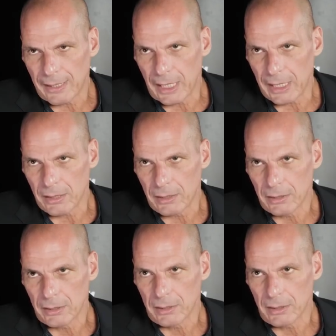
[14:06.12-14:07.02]
the link,
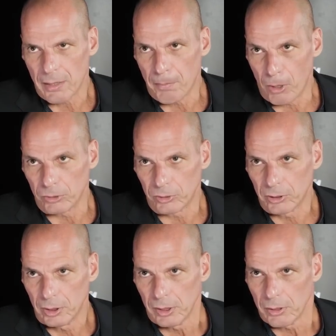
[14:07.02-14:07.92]
the bond
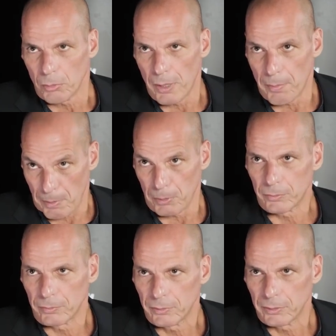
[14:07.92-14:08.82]
with the people,
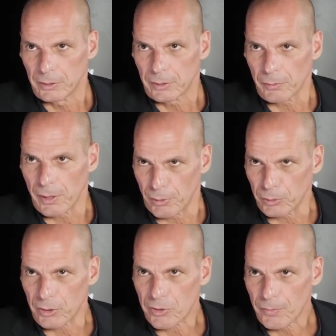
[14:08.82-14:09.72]
with the
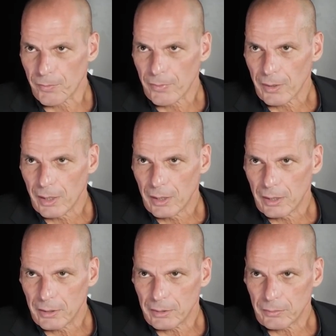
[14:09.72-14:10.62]
voters.
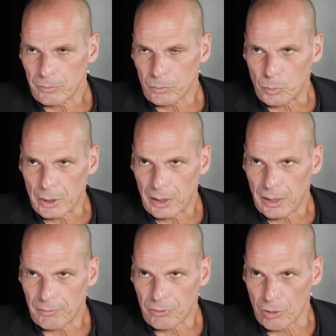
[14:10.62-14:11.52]
We
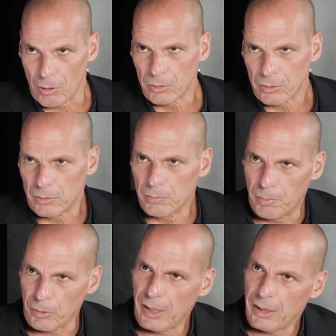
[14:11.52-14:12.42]
have shown,
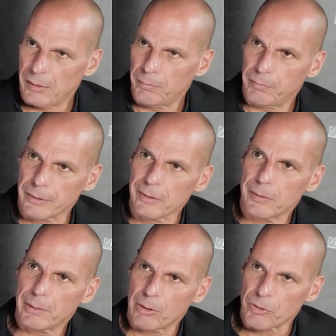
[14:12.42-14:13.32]
both here in
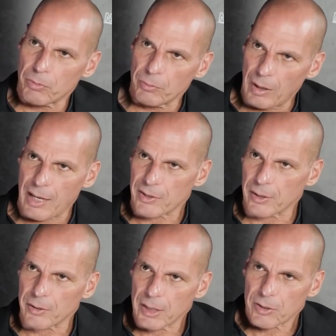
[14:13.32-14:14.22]
Britain, but also us
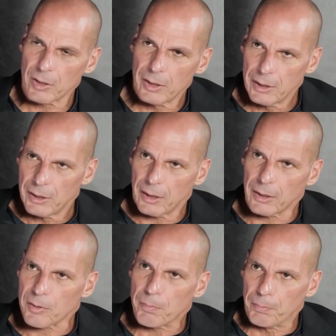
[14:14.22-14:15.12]
in Greece, that
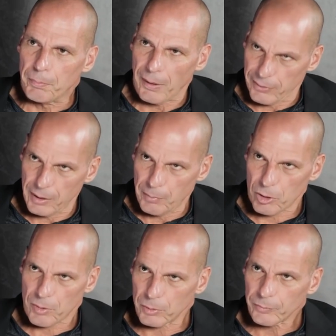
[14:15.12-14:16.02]
it's perfectly
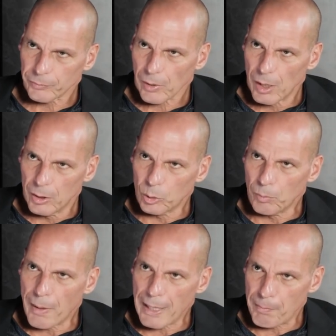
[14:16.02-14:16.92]
possible to
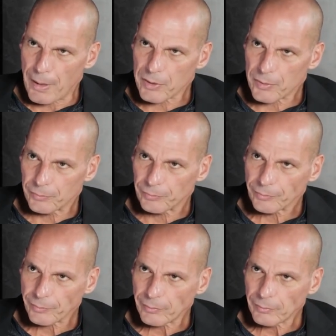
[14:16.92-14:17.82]
bypass
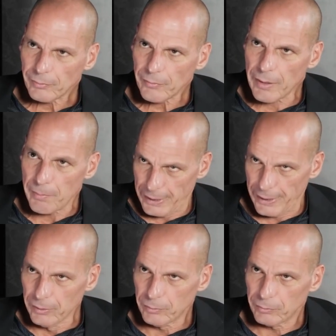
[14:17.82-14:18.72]
the
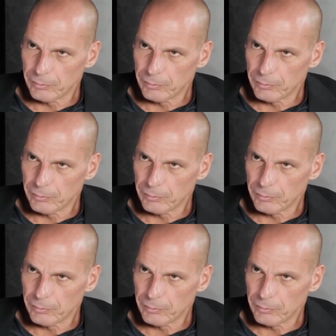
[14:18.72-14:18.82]
media,